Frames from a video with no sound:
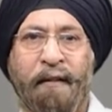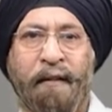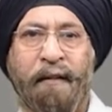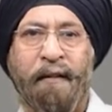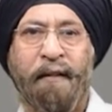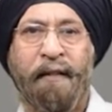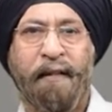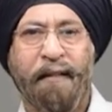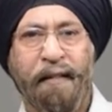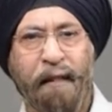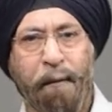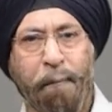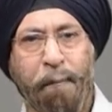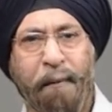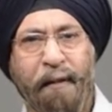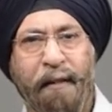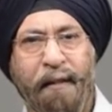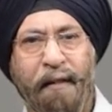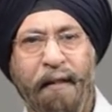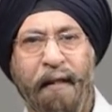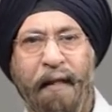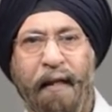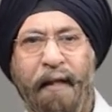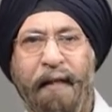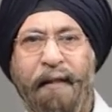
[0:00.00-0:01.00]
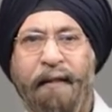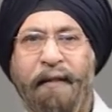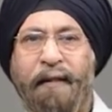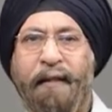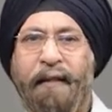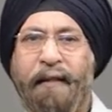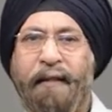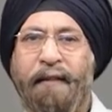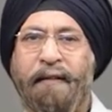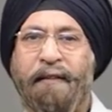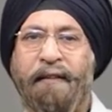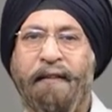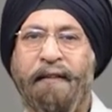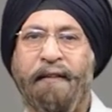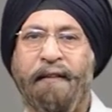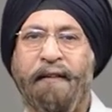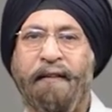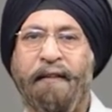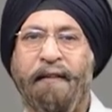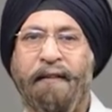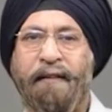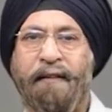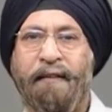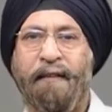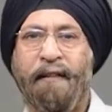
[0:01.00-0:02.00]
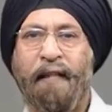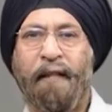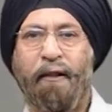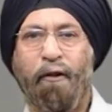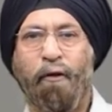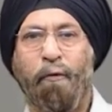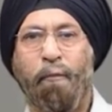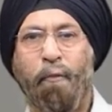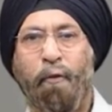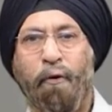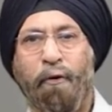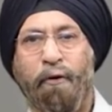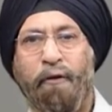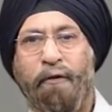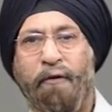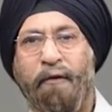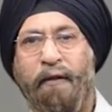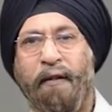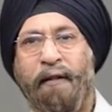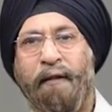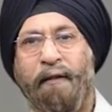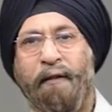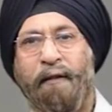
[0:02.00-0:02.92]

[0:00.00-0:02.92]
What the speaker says: Ketamine and its psychomotric